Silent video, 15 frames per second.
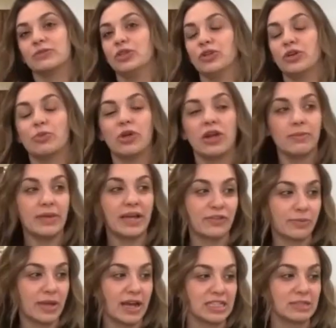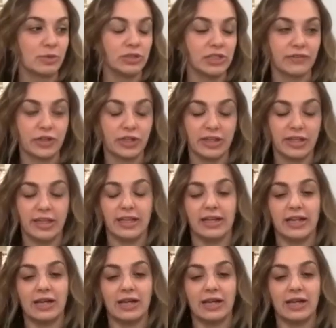you know, brought him back from the hospital and everything,